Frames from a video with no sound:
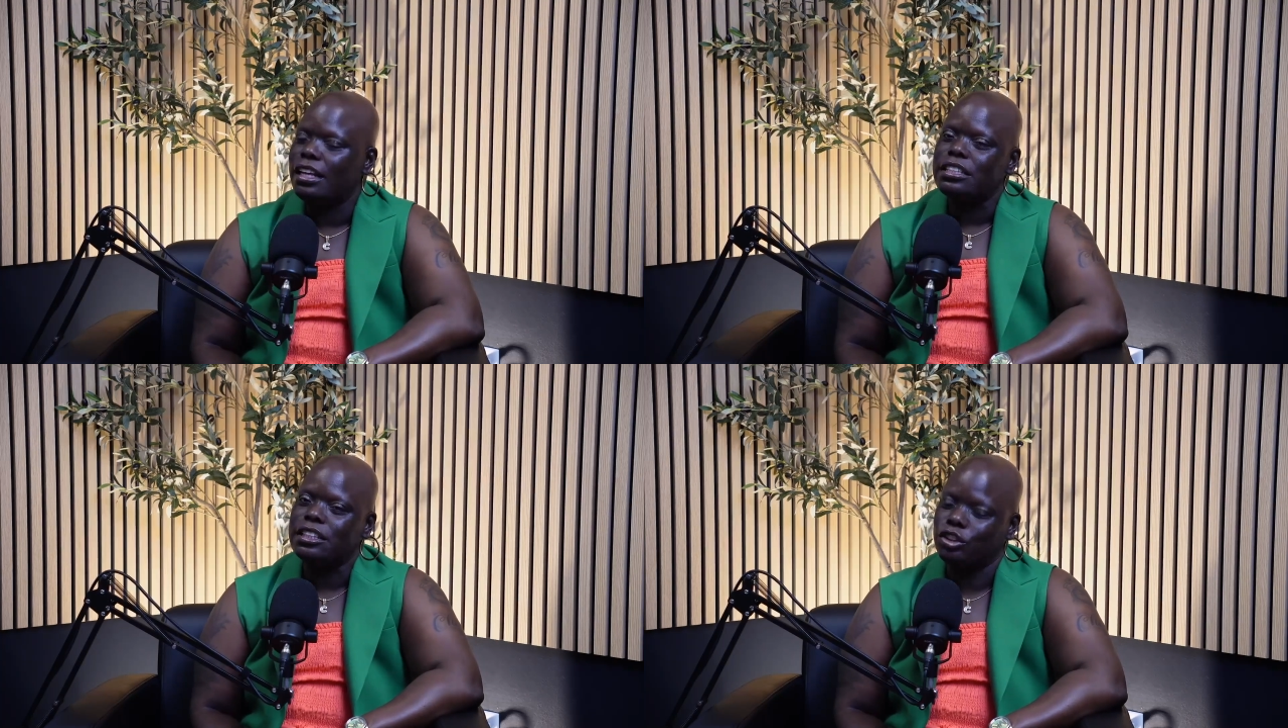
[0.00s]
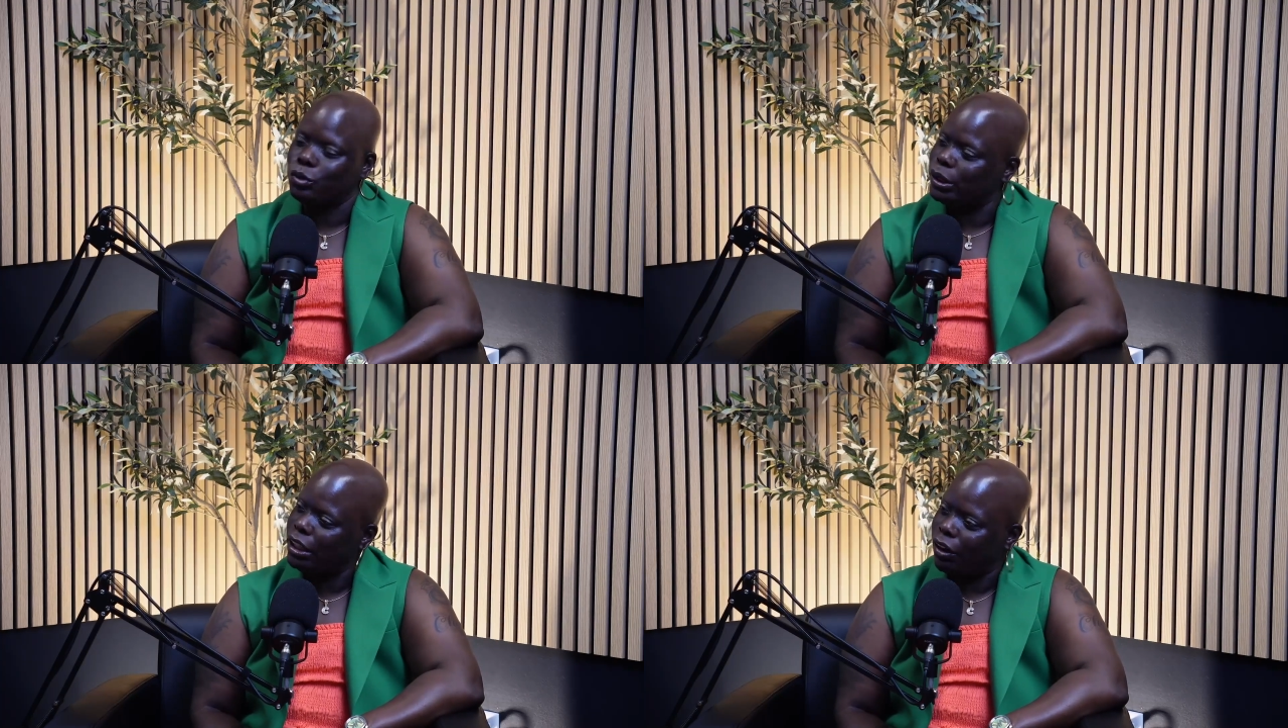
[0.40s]

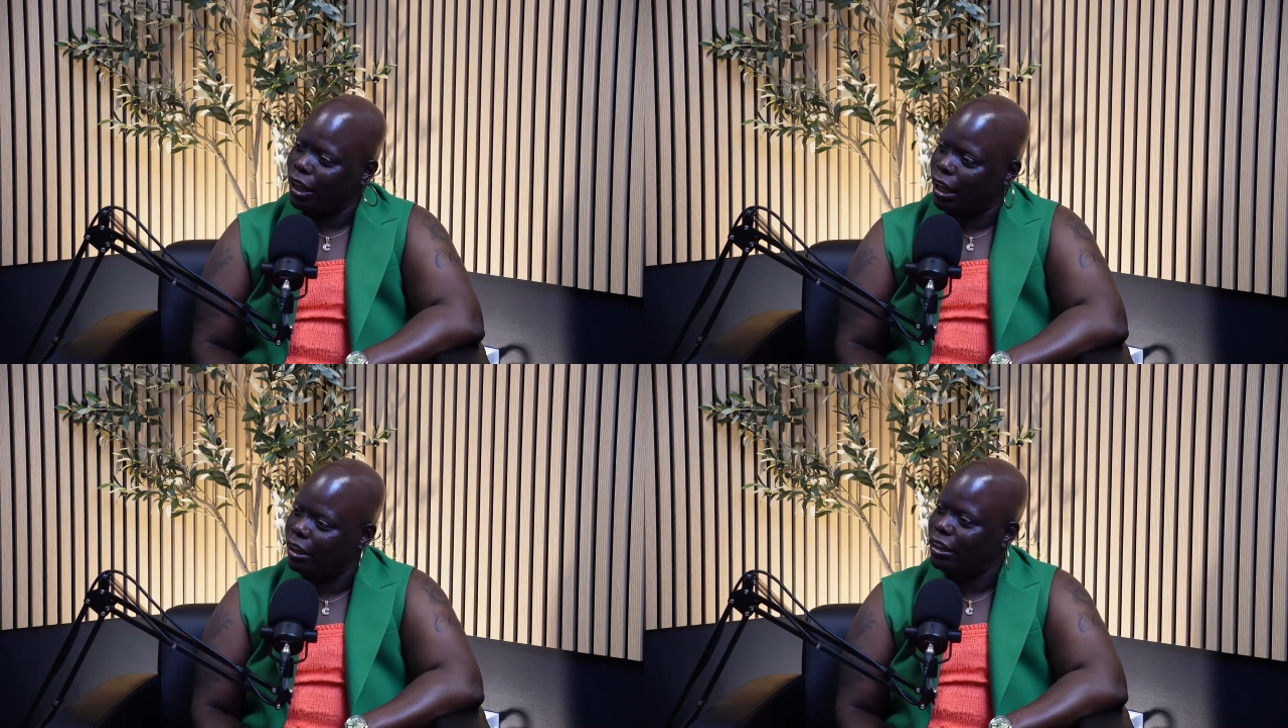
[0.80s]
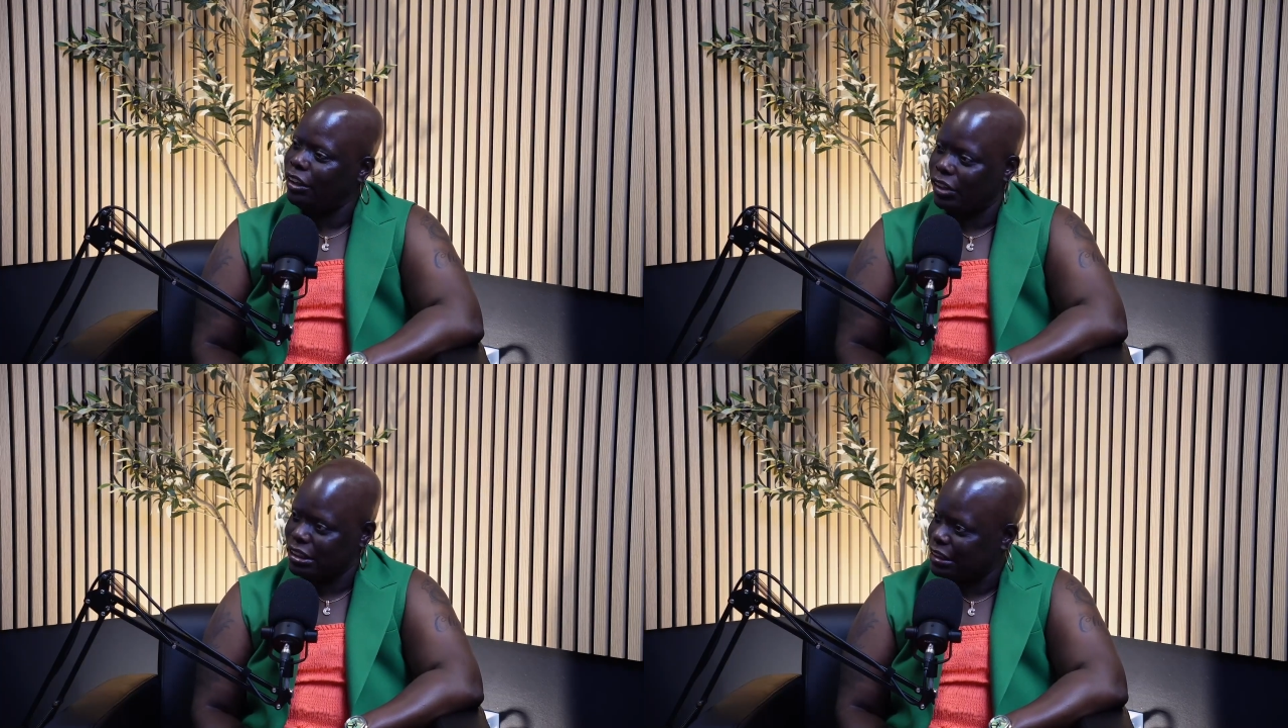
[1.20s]
centrally located
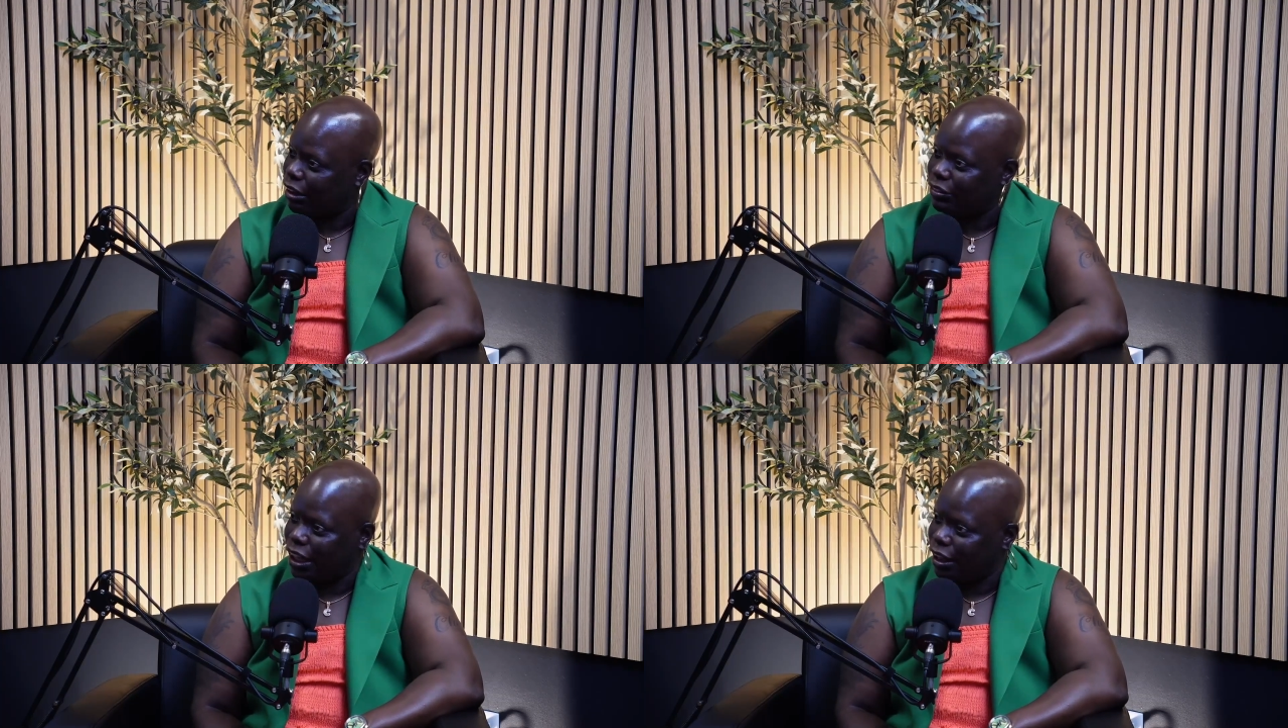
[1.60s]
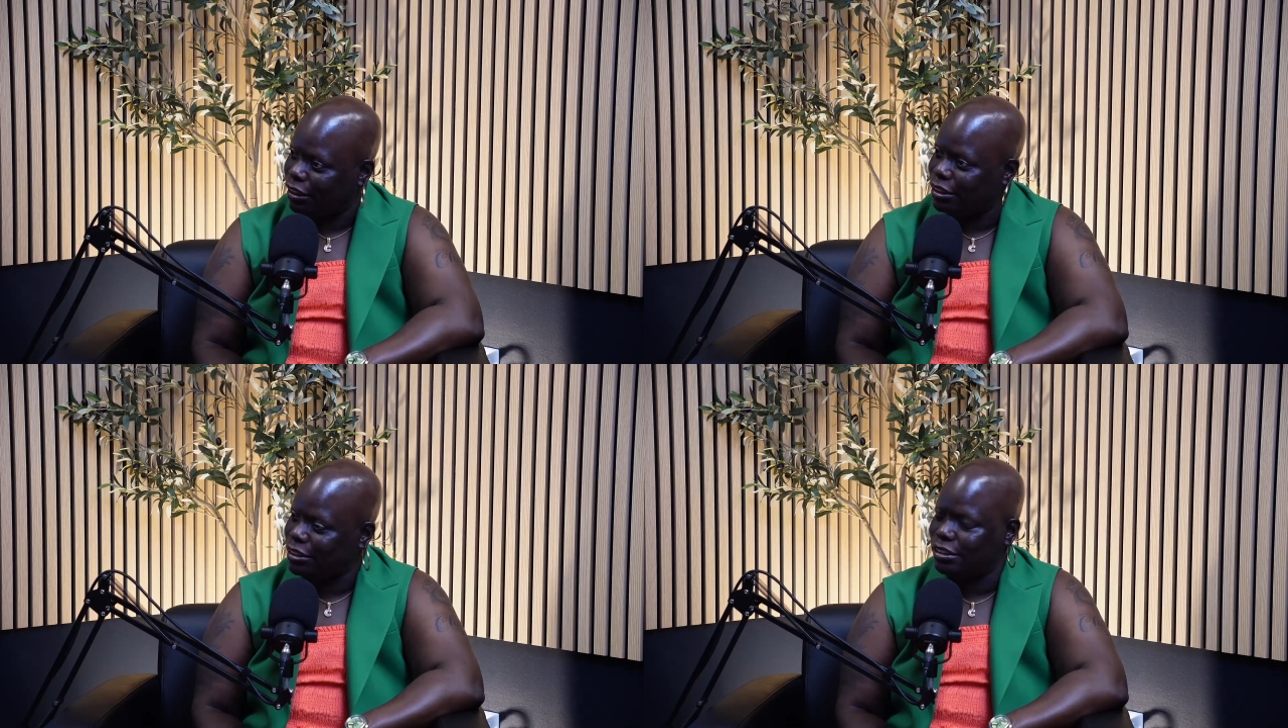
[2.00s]
here in South
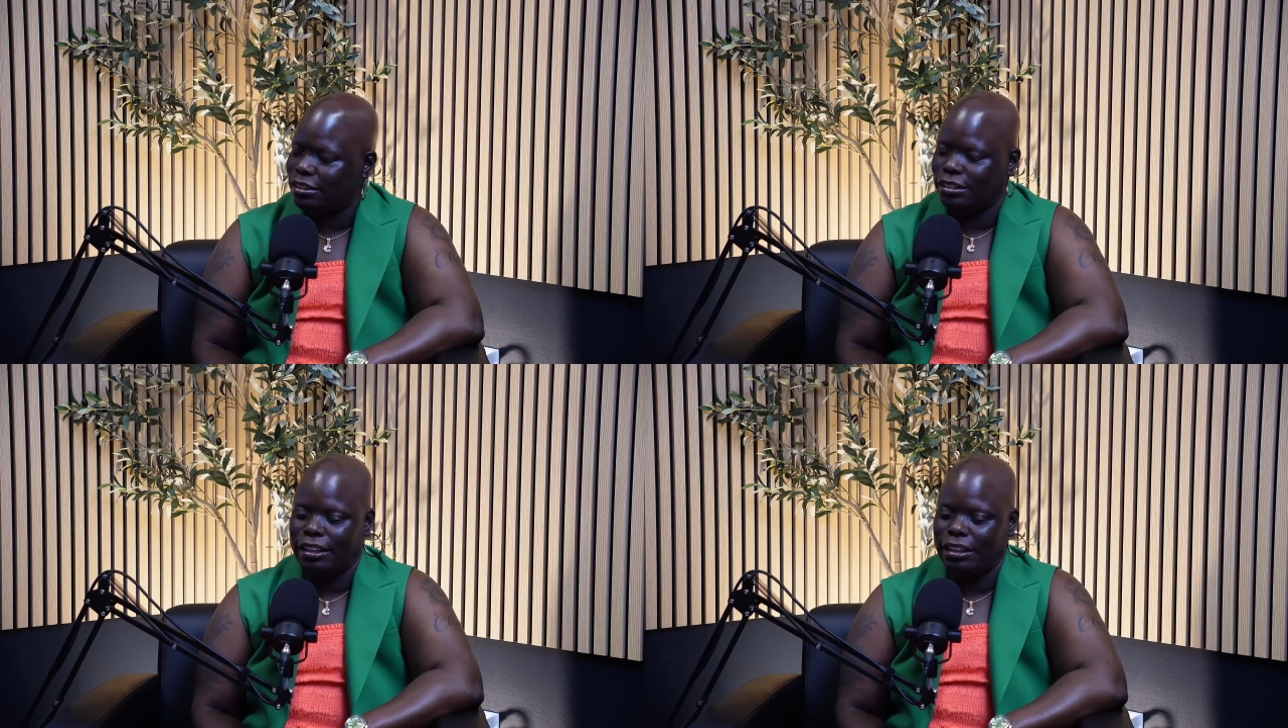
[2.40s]
Dallas.